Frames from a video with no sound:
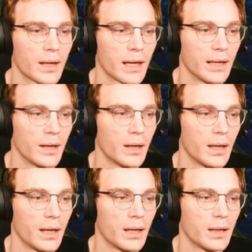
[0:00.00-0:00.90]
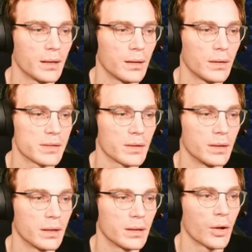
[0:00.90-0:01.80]
And I... Let's go
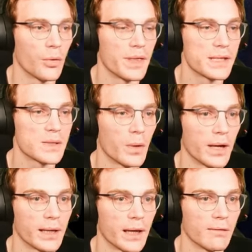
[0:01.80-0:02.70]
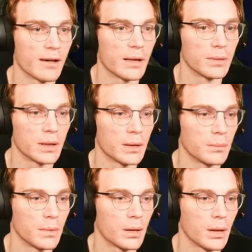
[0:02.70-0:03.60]
this way and get around
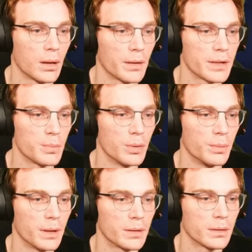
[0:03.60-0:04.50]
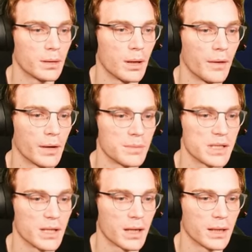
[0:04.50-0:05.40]
him. This bullpit. I think I'm
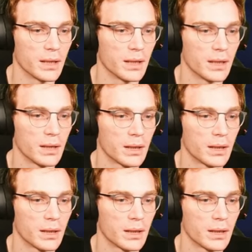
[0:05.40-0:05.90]
stuck in here.